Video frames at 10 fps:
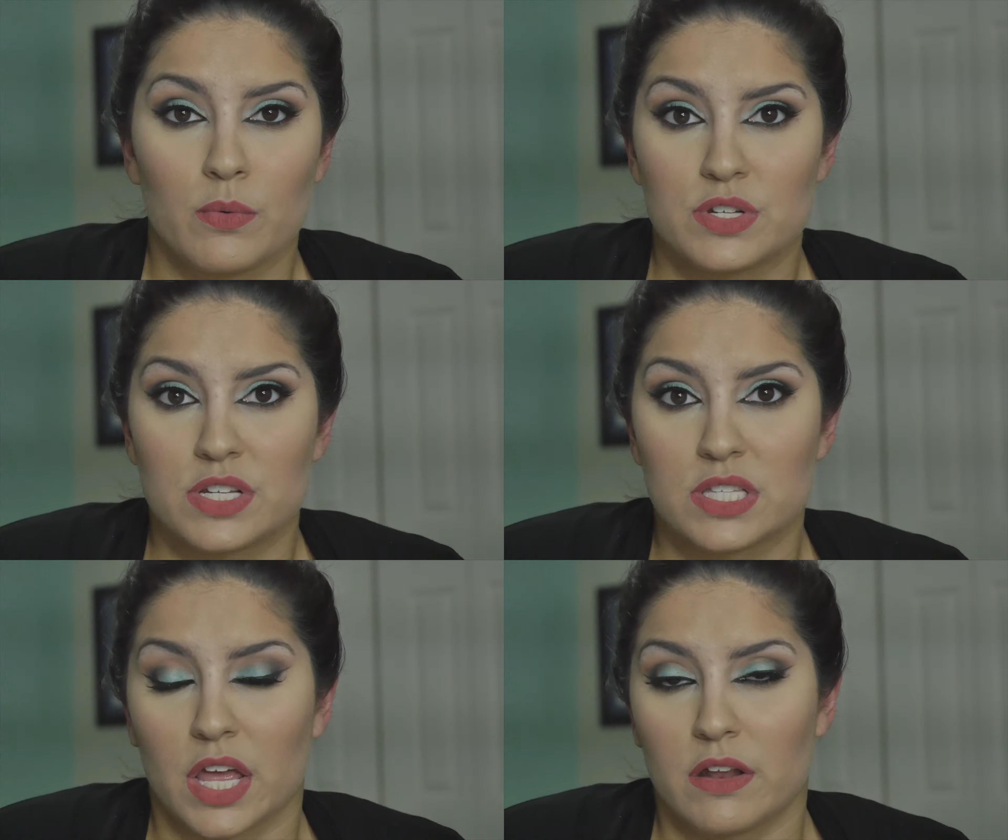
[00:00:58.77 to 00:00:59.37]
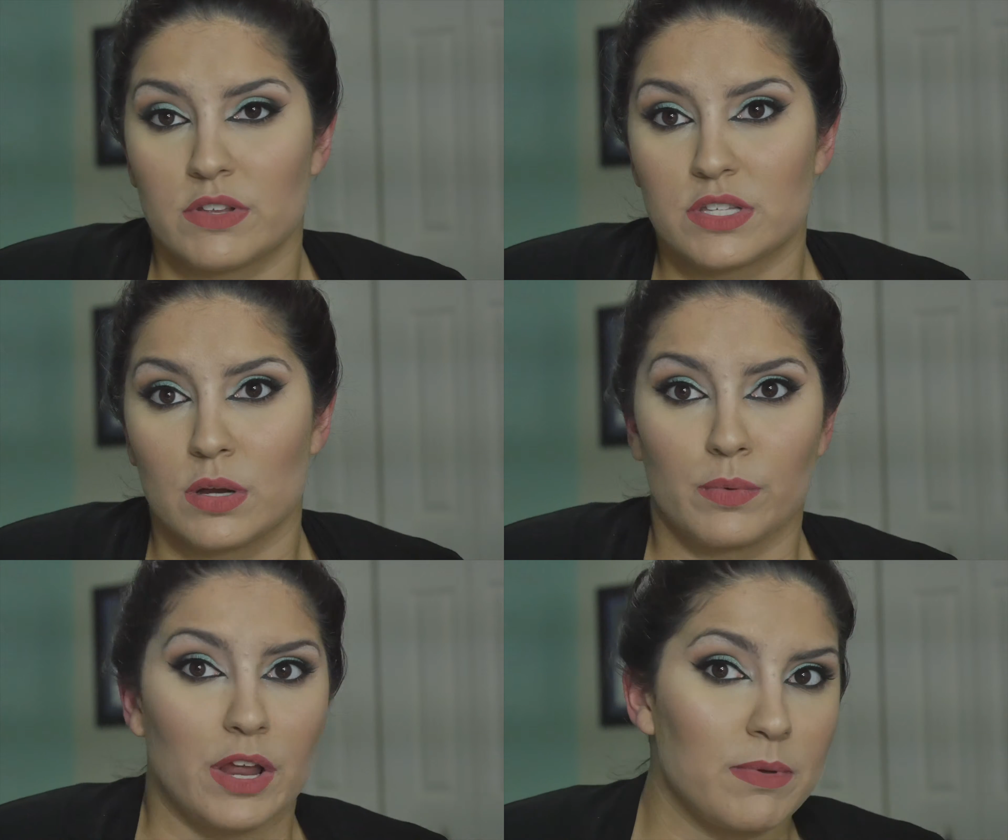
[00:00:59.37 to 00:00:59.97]
which is kind of this
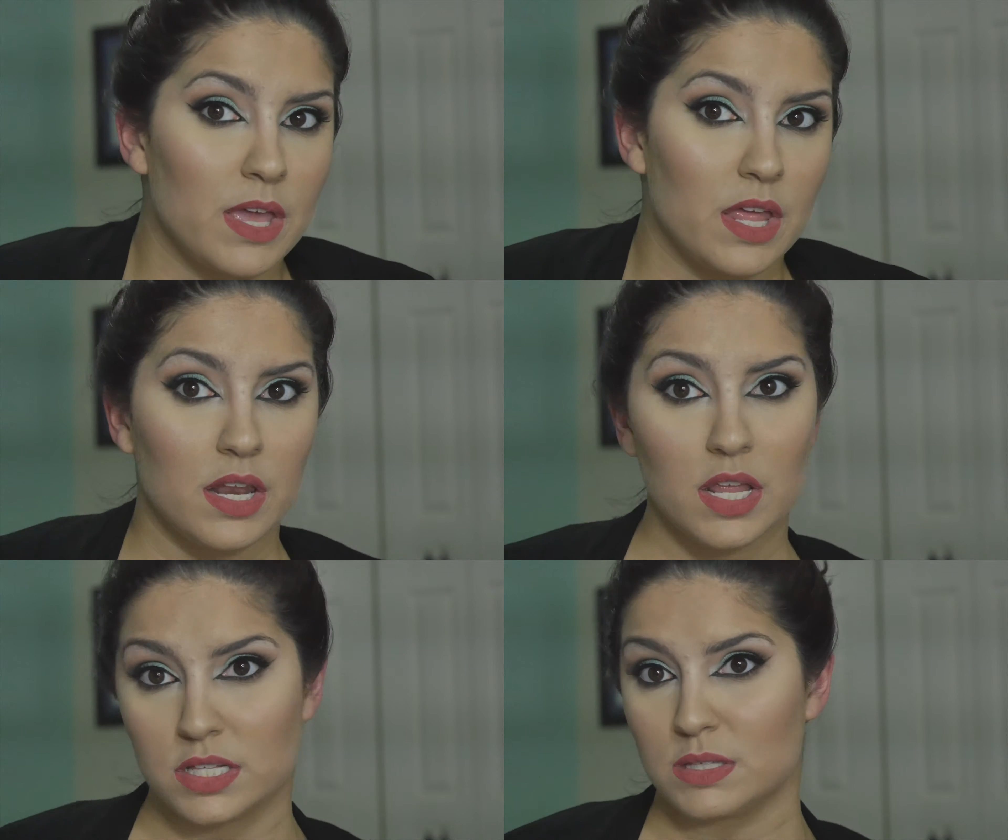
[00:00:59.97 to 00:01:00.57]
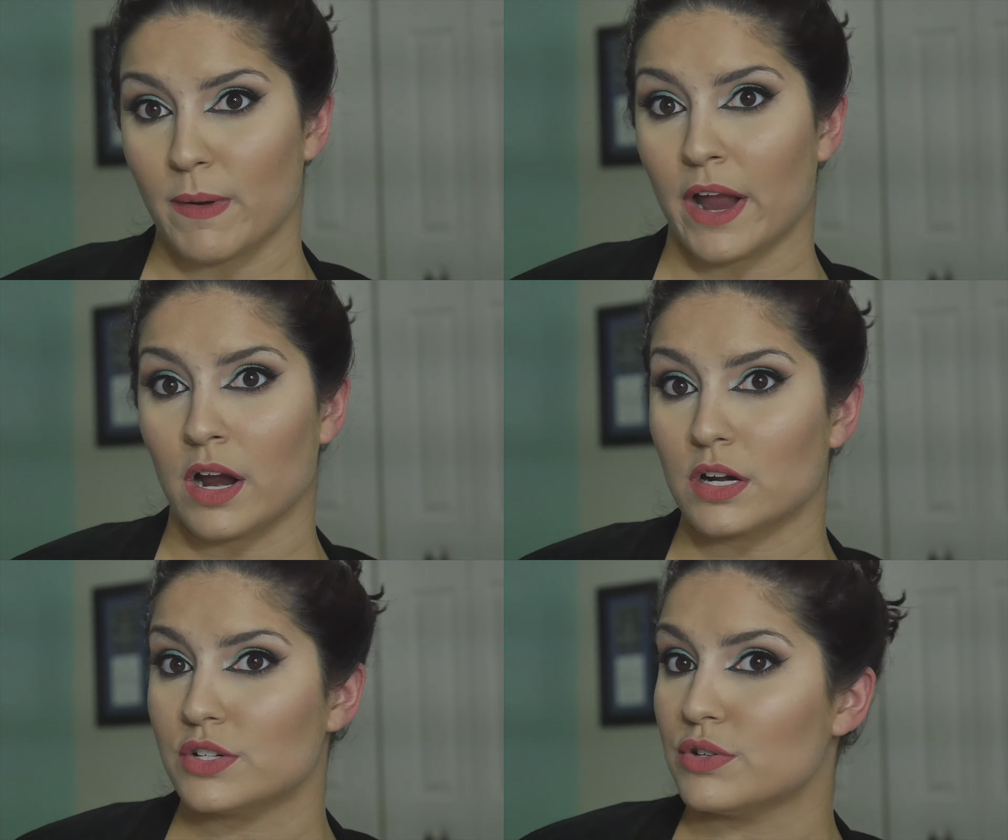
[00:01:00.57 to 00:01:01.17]
Arabian
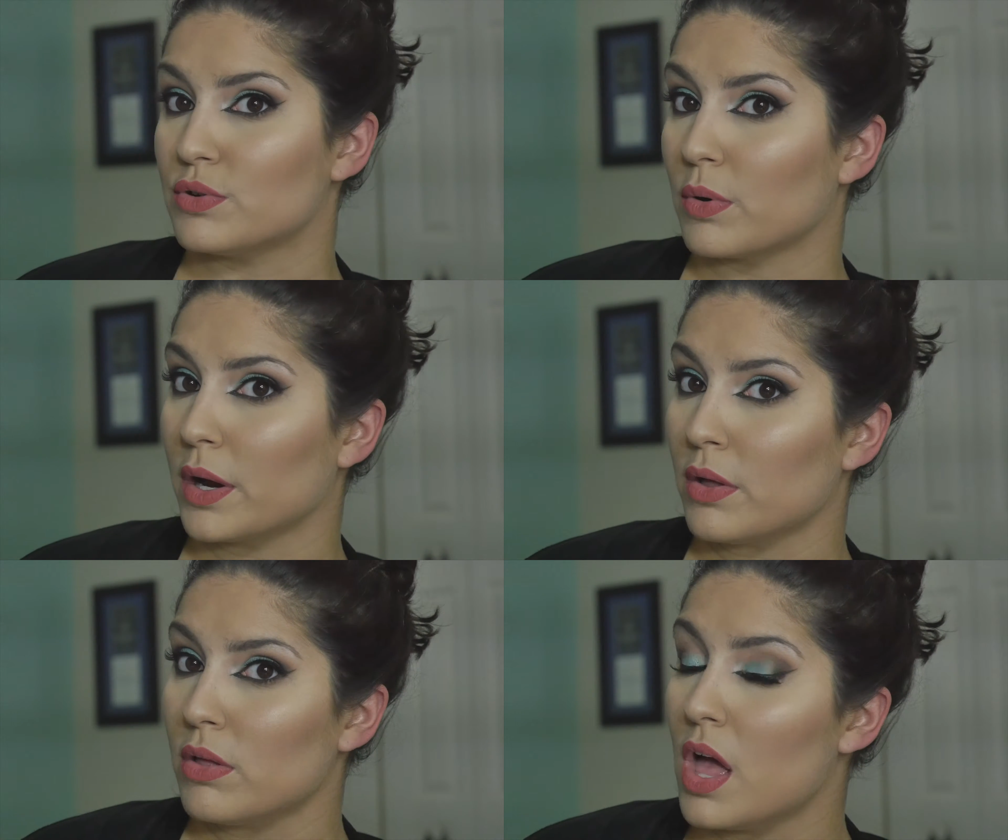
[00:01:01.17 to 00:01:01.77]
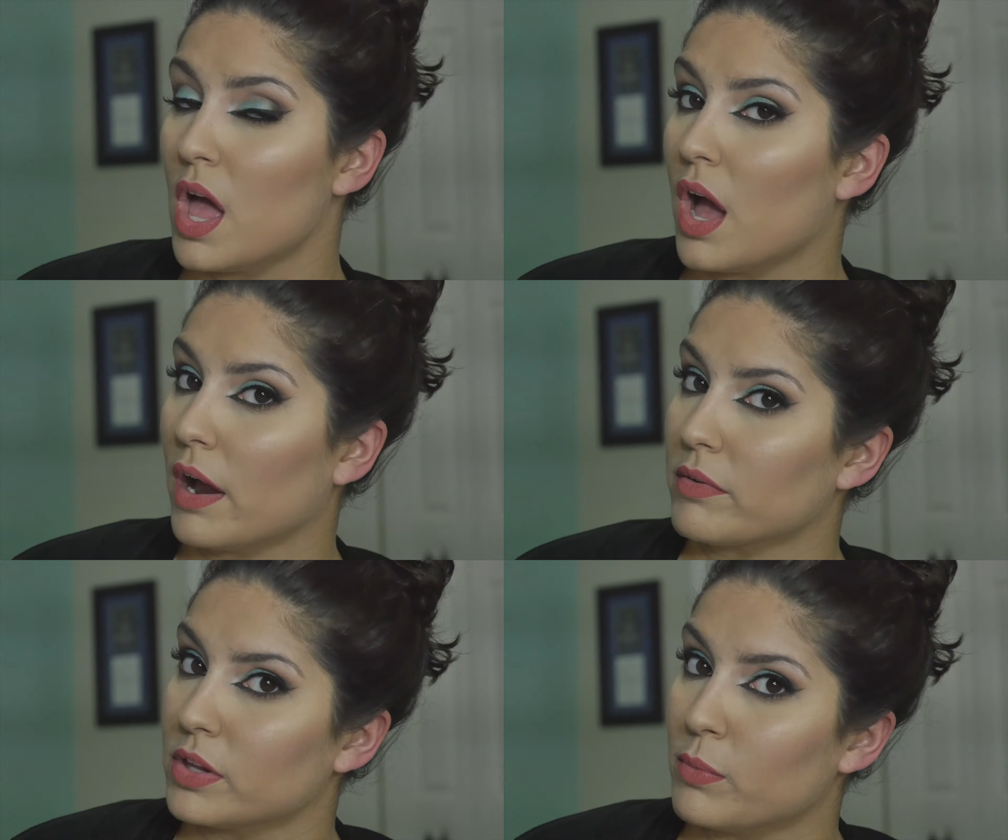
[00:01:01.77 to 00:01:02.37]
inspired tutorial, I
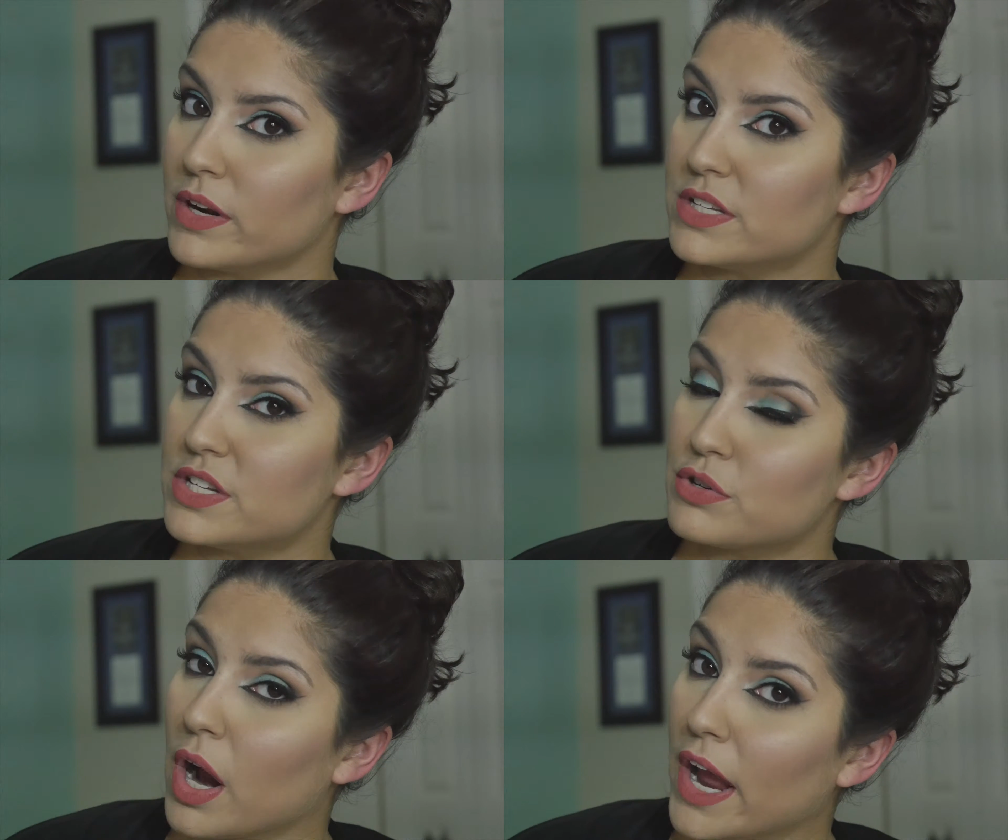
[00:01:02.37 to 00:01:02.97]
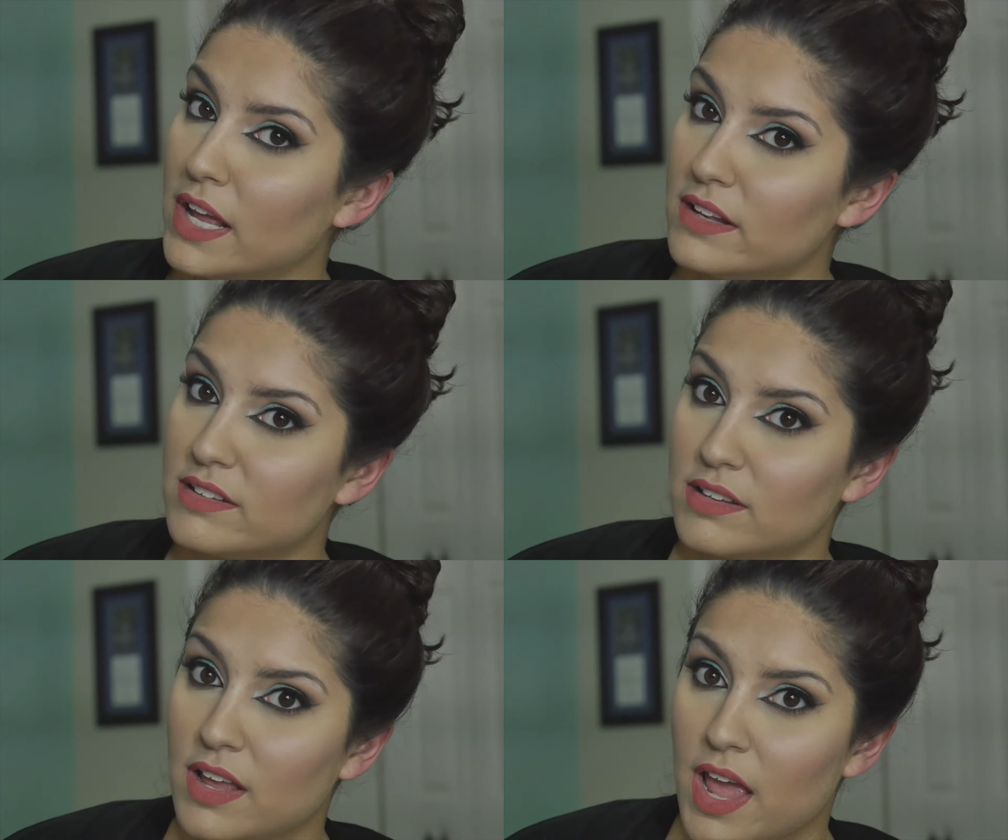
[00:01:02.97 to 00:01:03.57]
really wanted to try it.